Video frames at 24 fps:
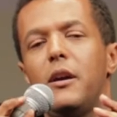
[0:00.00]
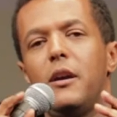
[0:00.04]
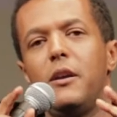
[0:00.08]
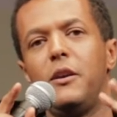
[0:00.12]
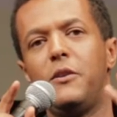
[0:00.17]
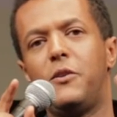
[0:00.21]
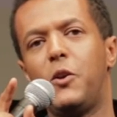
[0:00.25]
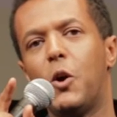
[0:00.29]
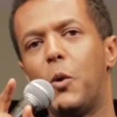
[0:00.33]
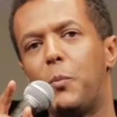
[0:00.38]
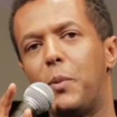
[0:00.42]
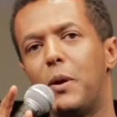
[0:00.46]

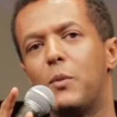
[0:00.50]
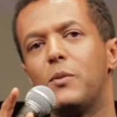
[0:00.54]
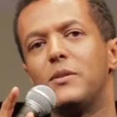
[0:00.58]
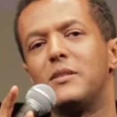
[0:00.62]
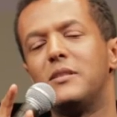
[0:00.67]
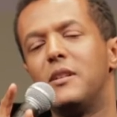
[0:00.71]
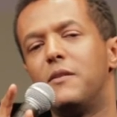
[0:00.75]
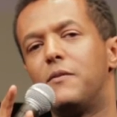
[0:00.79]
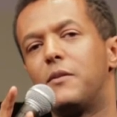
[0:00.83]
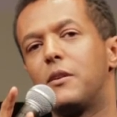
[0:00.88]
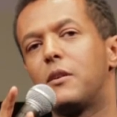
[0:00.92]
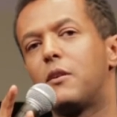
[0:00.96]
Ethiopia was
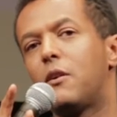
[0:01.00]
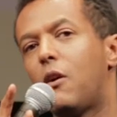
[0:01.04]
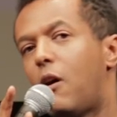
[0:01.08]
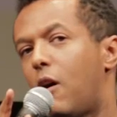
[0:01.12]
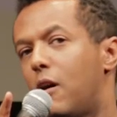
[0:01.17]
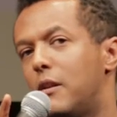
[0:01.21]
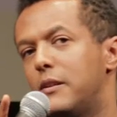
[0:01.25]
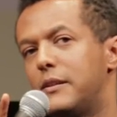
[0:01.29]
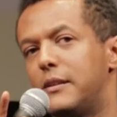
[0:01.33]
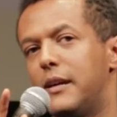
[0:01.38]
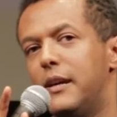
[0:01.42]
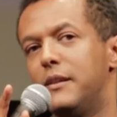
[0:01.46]
never
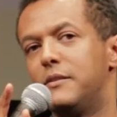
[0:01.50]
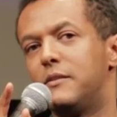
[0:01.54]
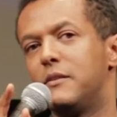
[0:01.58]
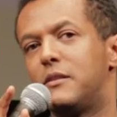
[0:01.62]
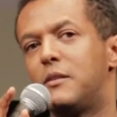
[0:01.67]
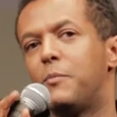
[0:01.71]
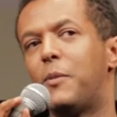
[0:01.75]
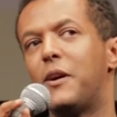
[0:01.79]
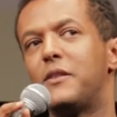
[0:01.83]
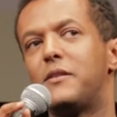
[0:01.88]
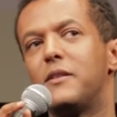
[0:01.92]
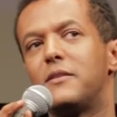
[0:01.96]
colonized. It's
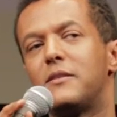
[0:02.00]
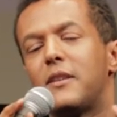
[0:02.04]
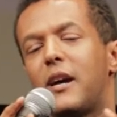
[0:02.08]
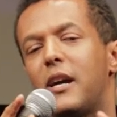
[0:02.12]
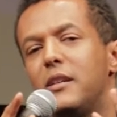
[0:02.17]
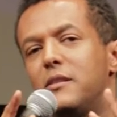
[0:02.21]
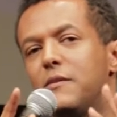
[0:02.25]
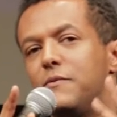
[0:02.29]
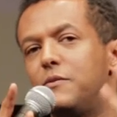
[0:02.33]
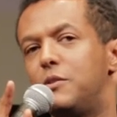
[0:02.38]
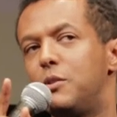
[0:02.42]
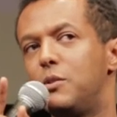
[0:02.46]
about the
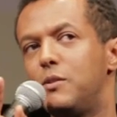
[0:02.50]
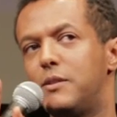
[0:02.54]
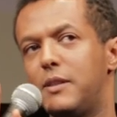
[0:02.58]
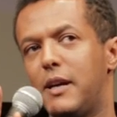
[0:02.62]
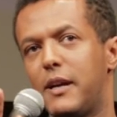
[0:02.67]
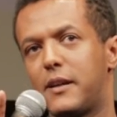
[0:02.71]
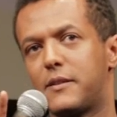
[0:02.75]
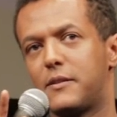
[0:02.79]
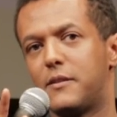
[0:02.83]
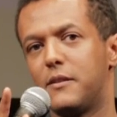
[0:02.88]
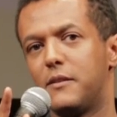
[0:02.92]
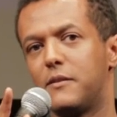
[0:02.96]
size of 2
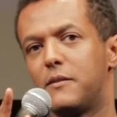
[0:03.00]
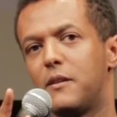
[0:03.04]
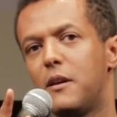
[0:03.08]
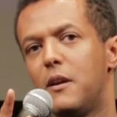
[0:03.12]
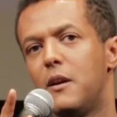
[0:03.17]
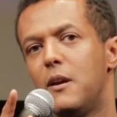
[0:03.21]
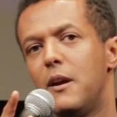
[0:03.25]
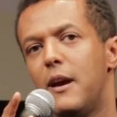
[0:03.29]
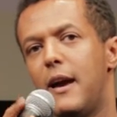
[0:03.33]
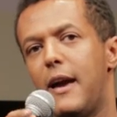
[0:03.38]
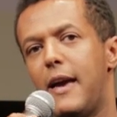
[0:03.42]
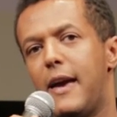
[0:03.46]
Texas,
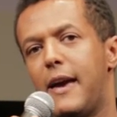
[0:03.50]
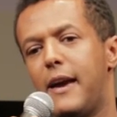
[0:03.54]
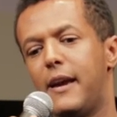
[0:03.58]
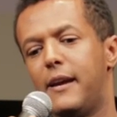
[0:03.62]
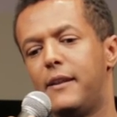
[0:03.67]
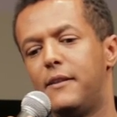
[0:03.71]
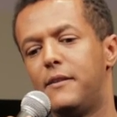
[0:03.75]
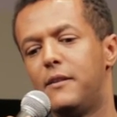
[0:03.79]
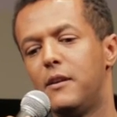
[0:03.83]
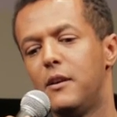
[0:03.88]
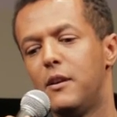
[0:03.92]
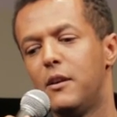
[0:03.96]

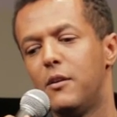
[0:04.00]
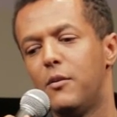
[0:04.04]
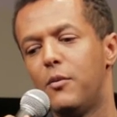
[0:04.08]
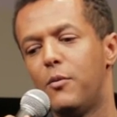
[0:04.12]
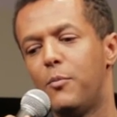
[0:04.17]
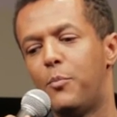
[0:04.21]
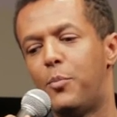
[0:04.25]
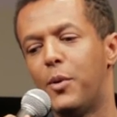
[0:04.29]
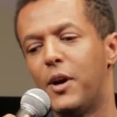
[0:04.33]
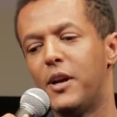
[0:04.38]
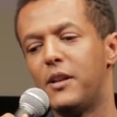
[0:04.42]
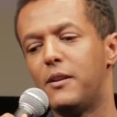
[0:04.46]

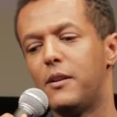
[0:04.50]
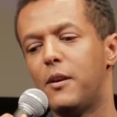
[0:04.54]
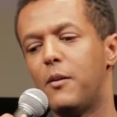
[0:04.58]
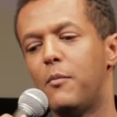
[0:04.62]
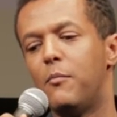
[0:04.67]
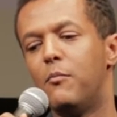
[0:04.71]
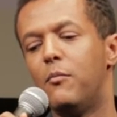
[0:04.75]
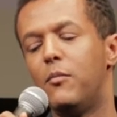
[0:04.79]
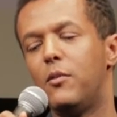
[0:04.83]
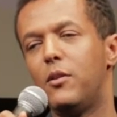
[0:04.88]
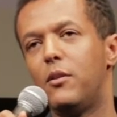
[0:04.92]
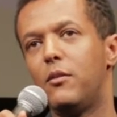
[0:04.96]
but
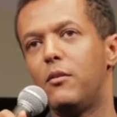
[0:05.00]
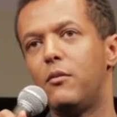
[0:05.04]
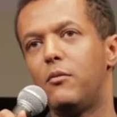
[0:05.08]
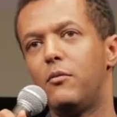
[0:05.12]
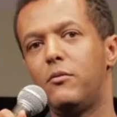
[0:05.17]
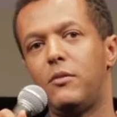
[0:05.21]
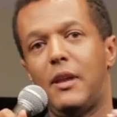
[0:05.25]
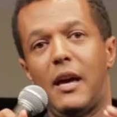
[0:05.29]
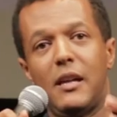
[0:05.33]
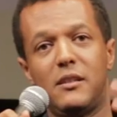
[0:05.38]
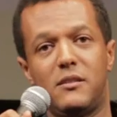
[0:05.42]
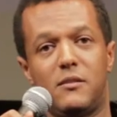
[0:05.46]

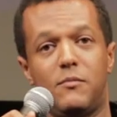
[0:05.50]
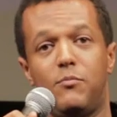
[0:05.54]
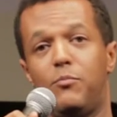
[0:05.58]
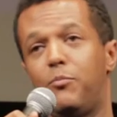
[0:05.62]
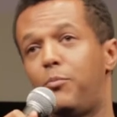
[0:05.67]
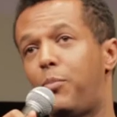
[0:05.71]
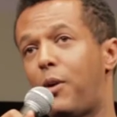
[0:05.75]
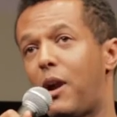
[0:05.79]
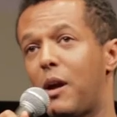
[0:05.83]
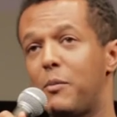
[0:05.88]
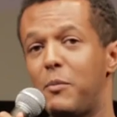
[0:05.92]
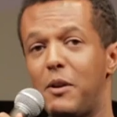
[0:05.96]
that's
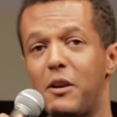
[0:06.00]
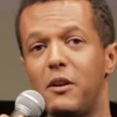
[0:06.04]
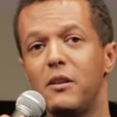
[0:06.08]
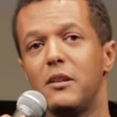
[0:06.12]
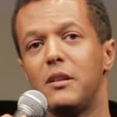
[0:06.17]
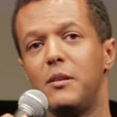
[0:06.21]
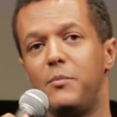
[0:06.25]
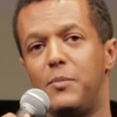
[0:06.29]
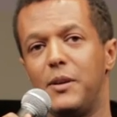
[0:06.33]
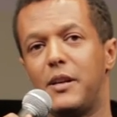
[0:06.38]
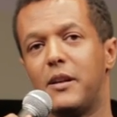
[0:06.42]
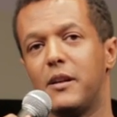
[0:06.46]

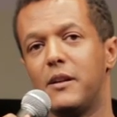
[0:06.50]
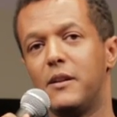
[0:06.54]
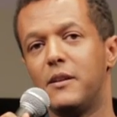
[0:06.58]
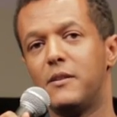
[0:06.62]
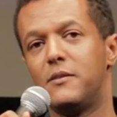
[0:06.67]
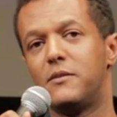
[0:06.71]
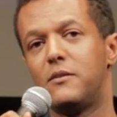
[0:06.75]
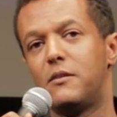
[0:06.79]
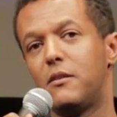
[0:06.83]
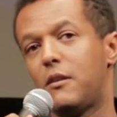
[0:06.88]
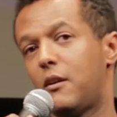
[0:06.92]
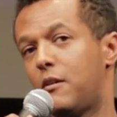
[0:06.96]
primarily
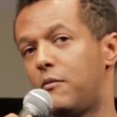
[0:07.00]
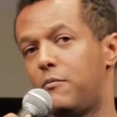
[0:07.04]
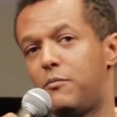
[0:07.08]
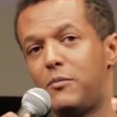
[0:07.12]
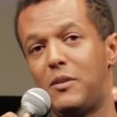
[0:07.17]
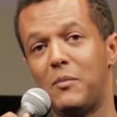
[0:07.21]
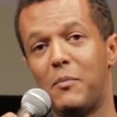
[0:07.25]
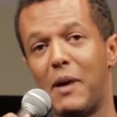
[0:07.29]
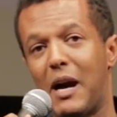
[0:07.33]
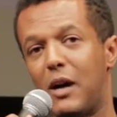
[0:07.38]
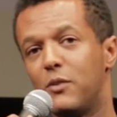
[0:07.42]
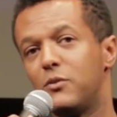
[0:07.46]
because
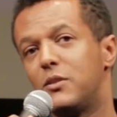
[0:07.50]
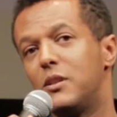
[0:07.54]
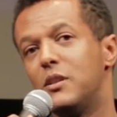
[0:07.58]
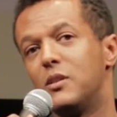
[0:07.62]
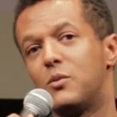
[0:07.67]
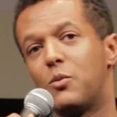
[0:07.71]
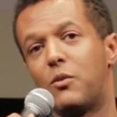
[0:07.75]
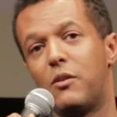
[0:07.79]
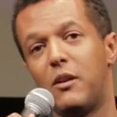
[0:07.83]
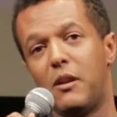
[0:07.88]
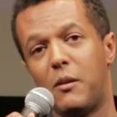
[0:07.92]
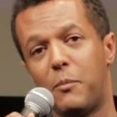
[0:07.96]
the mountains
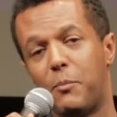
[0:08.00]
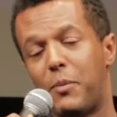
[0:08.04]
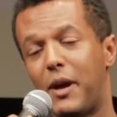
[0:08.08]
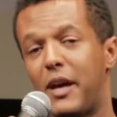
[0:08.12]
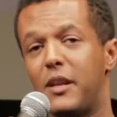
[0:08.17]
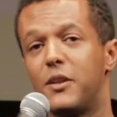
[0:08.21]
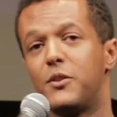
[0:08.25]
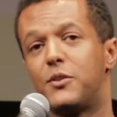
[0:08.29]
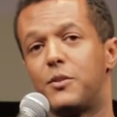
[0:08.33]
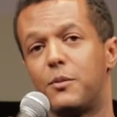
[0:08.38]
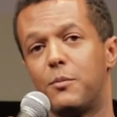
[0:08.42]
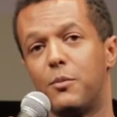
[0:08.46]
were
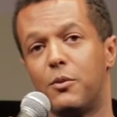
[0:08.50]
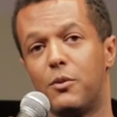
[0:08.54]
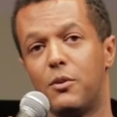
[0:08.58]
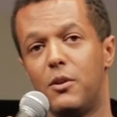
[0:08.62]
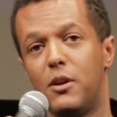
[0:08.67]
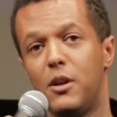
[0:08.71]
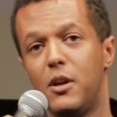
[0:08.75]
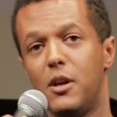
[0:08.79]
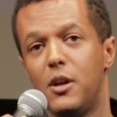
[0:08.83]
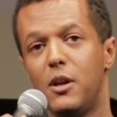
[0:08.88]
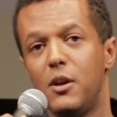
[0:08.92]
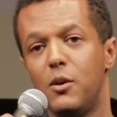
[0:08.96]
impenetrable.
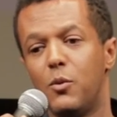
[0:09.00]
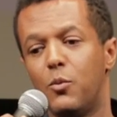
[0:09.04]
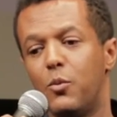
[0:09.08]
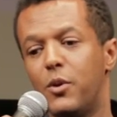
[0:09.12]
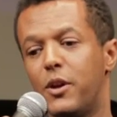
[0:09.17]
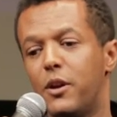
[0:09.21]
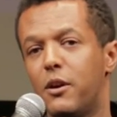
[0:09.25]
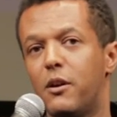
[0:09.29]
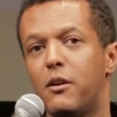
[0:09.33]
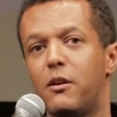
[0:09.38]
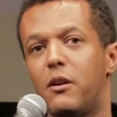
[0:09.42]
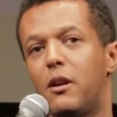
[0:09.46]

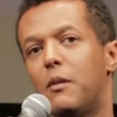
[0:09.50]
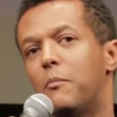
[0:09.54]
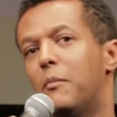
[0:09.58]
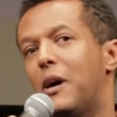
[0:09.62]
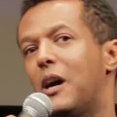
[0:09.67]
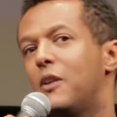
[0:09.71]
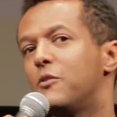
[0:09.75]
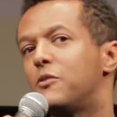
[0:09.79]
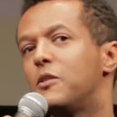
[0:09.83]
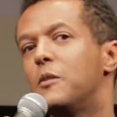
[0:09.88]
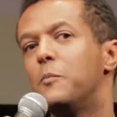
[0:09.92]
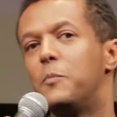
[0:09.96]
We are a
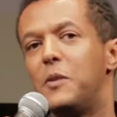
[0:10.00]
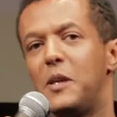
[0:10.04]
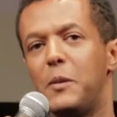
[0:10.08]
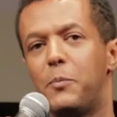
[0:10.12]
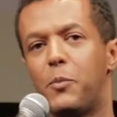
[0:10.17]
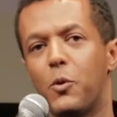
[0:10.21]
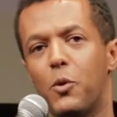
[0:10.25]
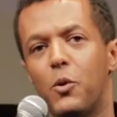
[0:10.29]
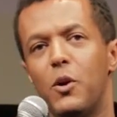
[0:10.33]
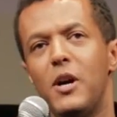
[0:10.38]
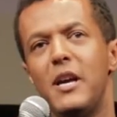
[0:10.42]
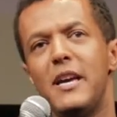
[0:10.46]
mountain
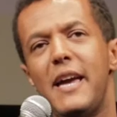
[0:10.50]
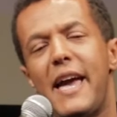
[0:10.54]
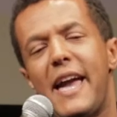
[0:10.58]
people.